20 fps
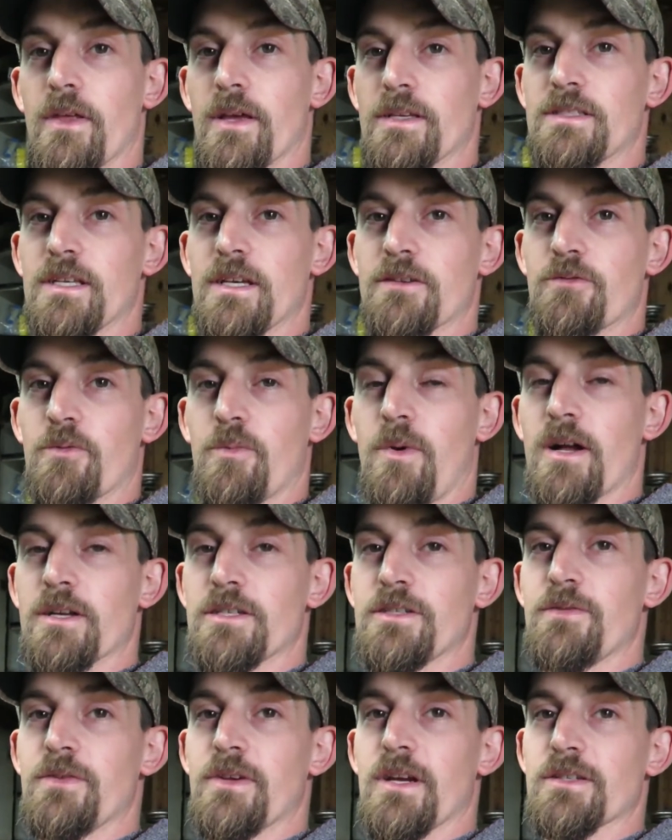Thanks guys for
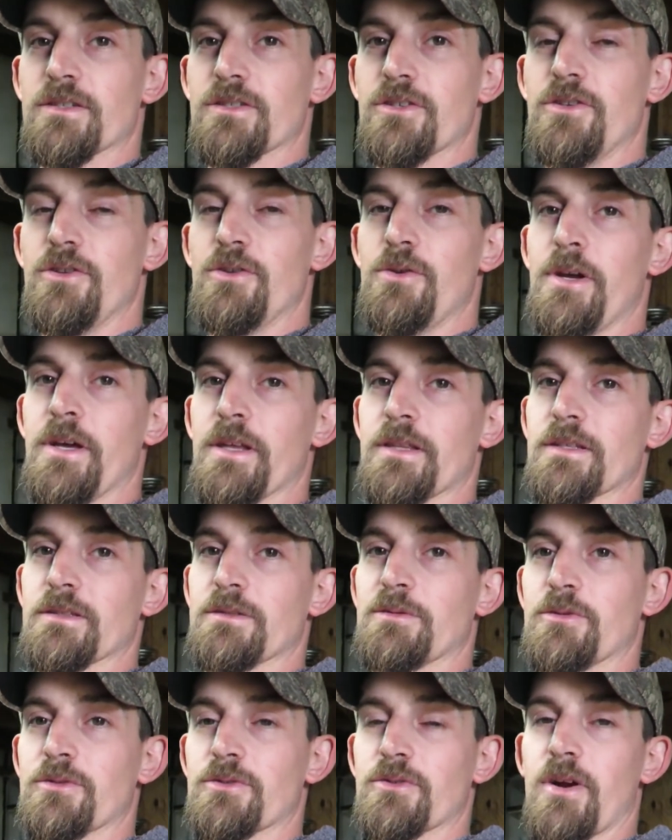watching. If you guys are new, hit that
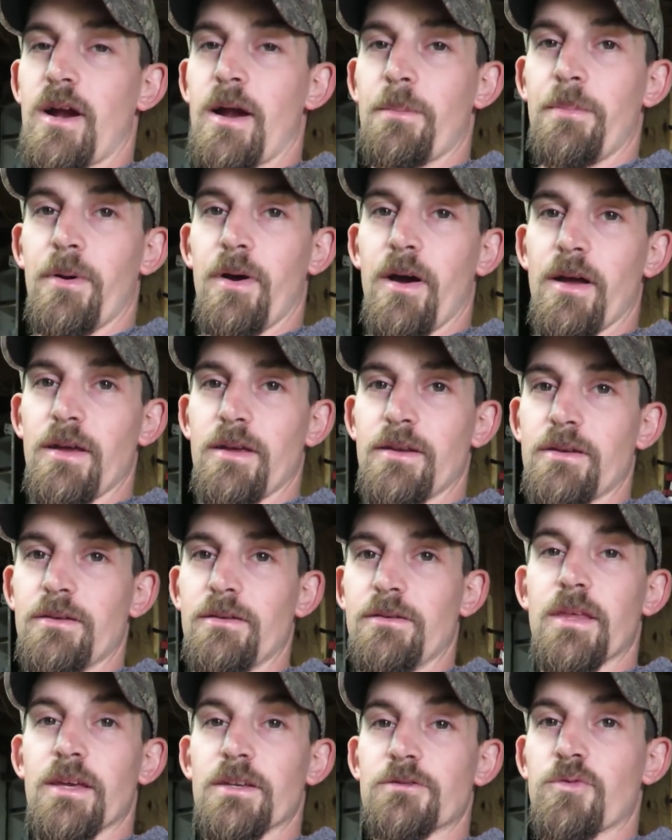subscribe
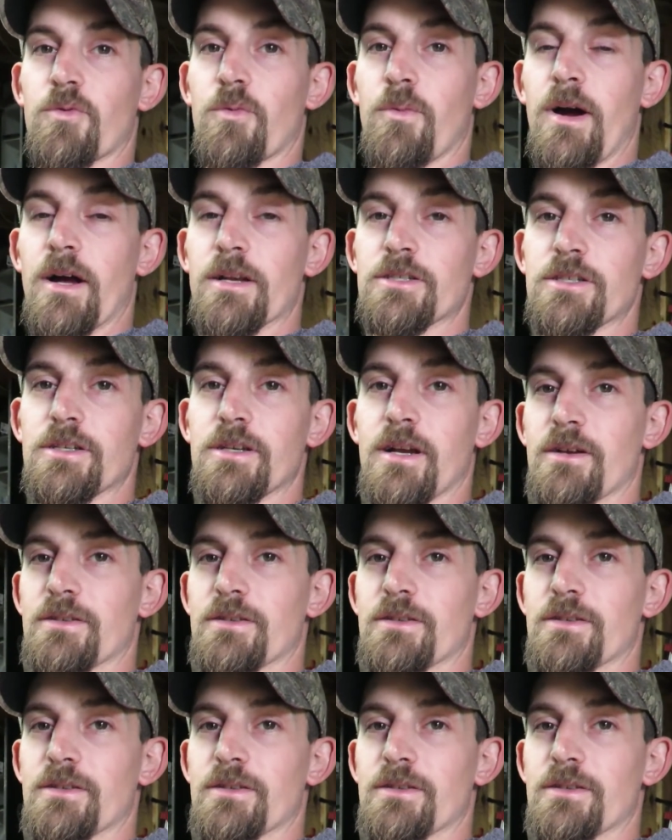button. Thanks for watching.